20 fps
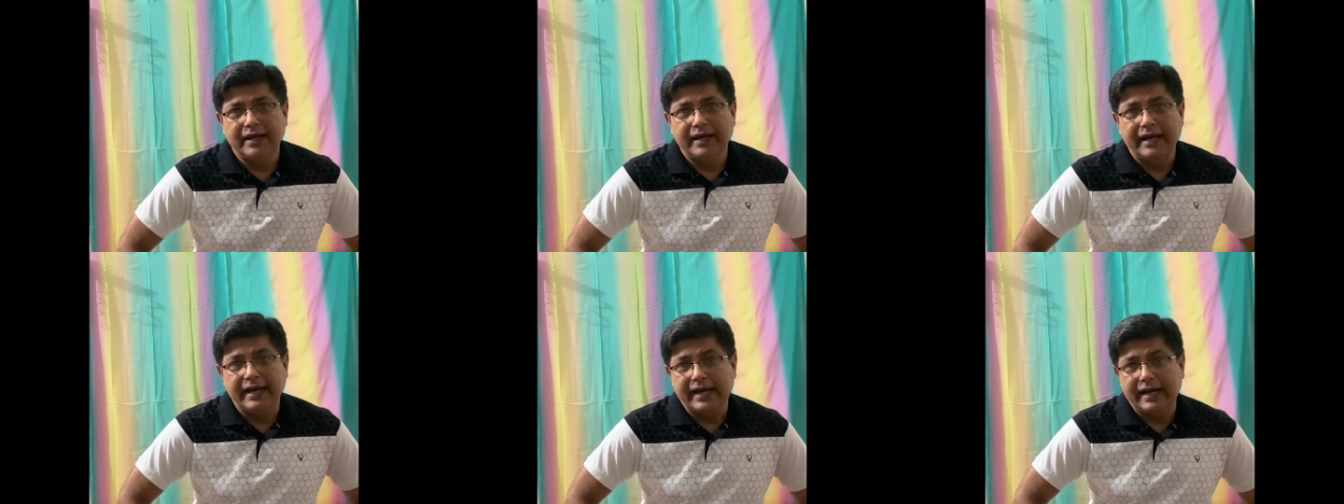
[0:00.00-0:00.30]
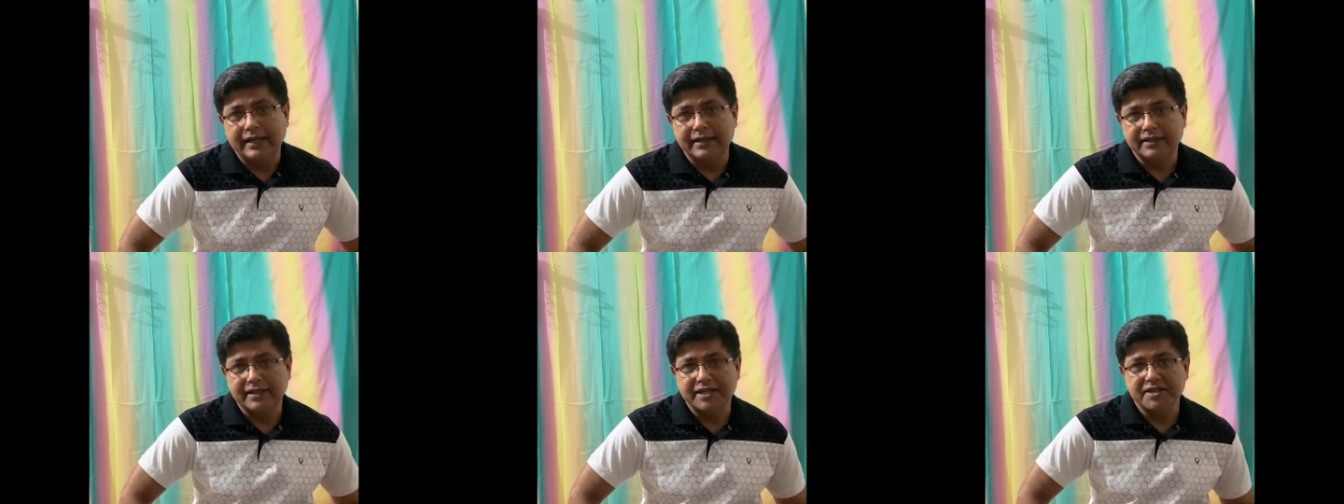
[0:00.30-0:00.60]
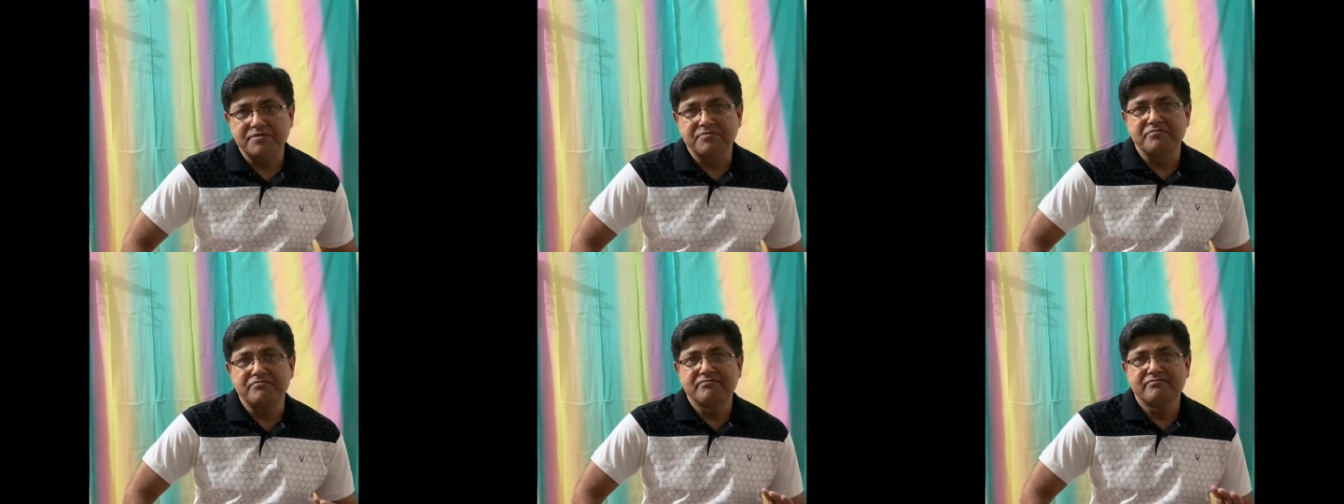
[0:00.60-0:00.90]
And
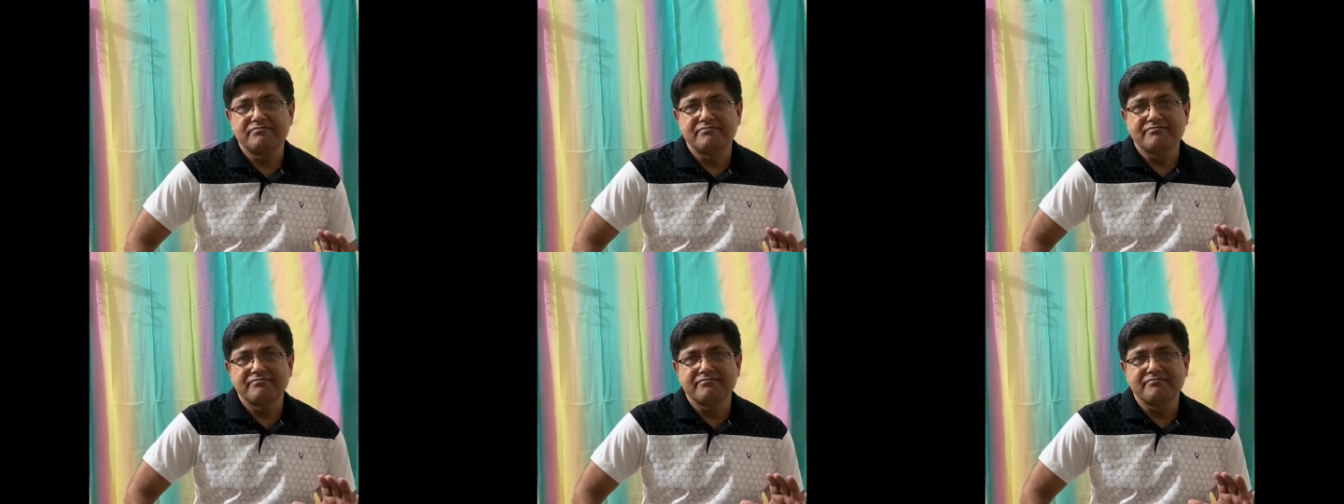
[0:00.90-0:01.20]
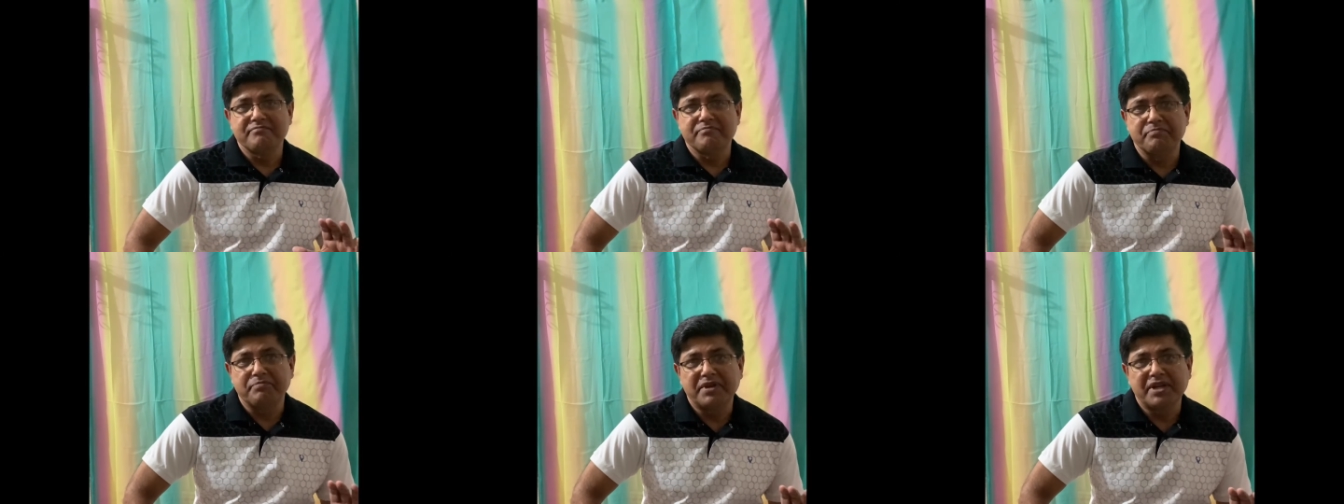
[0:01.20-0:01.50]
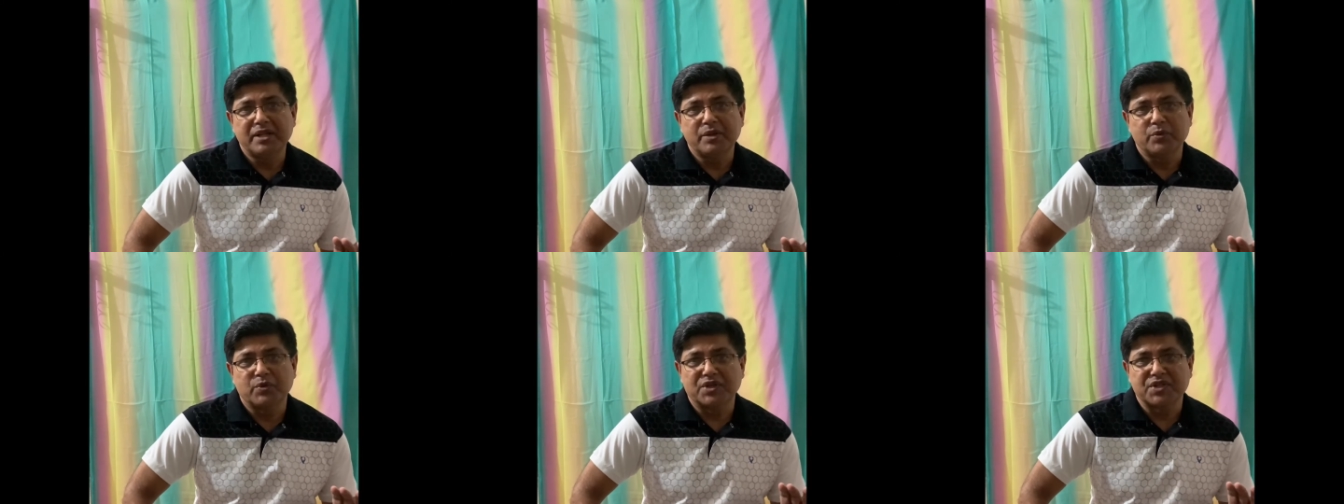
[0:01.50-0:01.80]
then
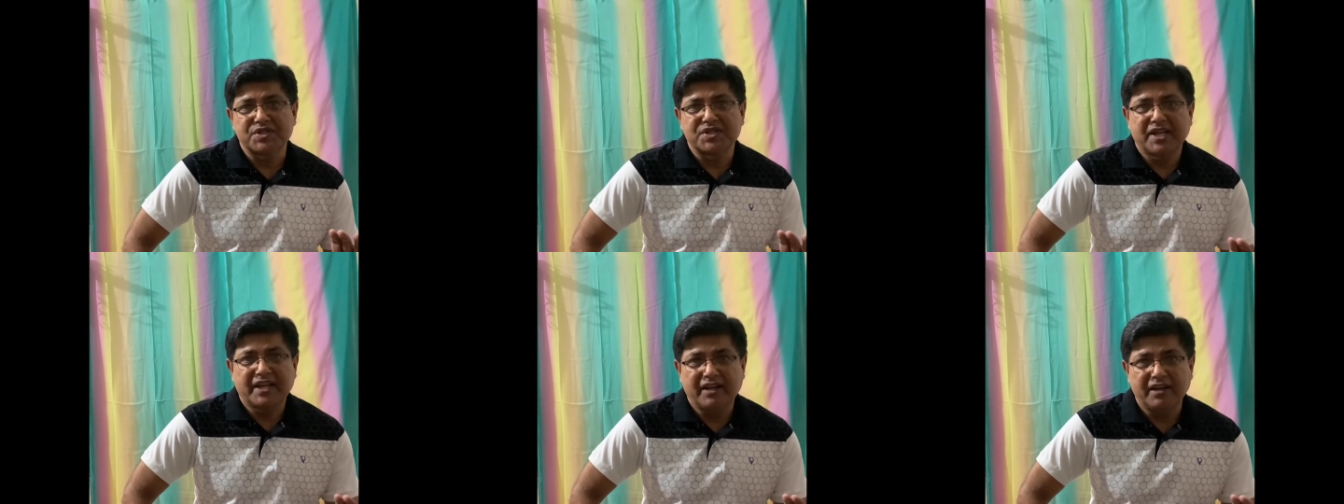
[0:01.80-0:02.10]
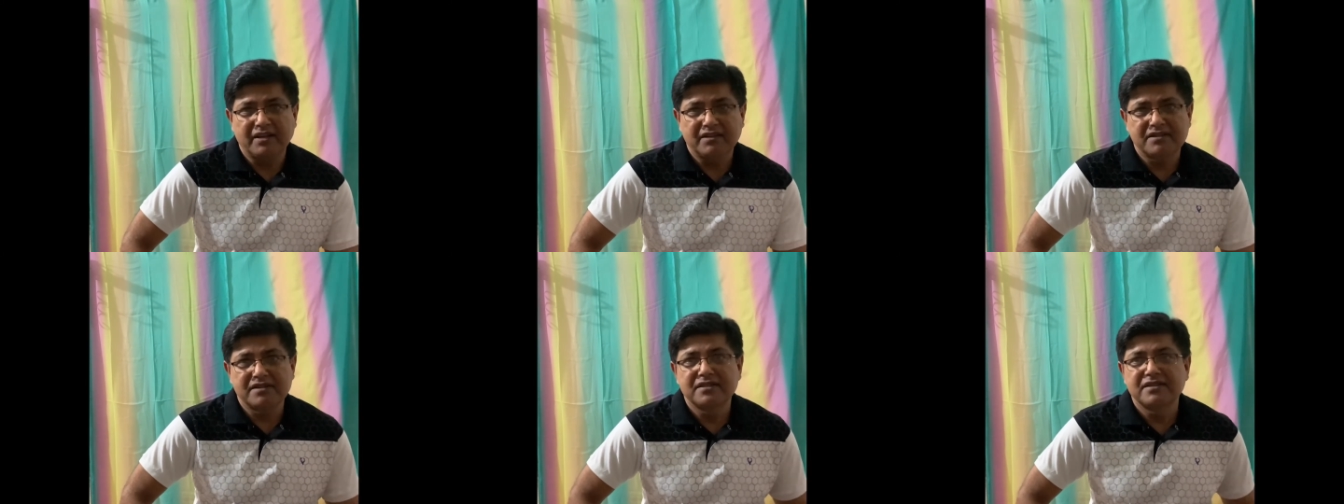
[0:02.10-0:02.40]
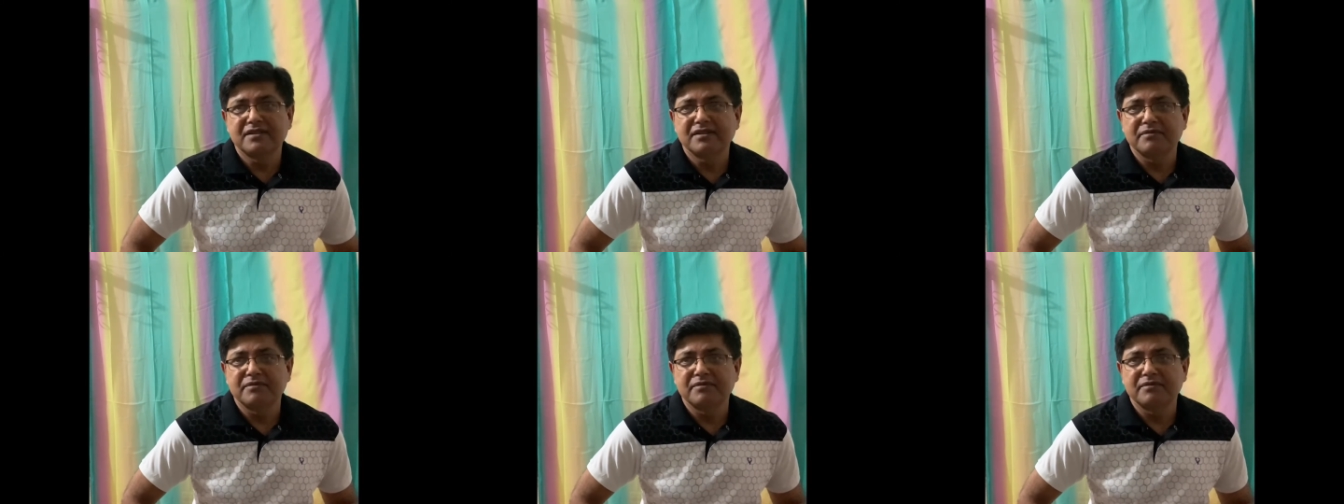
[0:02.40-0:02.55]
Bill was hit